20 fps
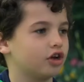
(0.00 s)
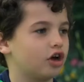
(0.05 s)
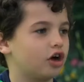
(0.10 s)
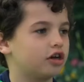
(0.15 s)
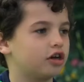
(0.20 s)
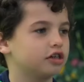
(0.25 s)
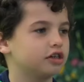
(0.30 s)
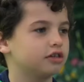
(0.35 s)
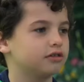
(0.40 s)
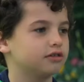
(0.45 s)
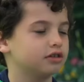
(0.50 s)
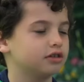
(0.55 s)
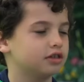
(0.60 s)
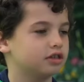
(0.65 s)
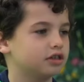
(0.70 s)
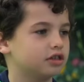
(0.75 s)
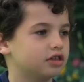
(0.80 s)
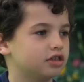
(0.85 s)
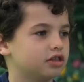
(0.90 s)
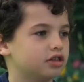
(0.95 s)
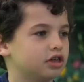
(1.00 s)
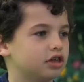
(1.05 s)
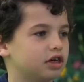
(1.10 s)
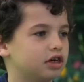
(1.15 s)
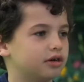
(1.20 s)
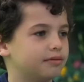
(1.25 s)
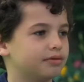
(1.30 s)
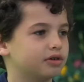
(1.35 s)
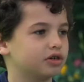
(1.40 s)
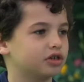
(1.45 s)
Calling
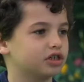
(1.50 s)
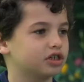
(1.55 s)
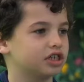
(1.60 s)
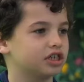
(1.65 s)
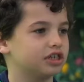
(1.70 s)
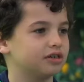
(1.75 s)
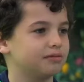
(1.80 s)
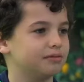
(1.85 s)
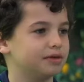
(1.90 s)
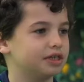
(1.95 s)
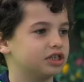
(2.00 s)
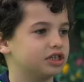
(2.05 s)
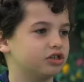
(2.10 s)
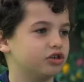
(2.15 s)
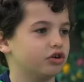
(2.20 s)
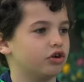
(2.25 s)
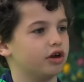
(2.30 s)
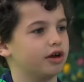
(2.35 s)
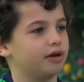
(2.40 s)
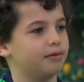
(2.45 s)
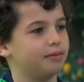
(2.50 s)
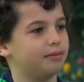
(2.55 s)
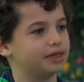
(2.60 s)
the person Mr. and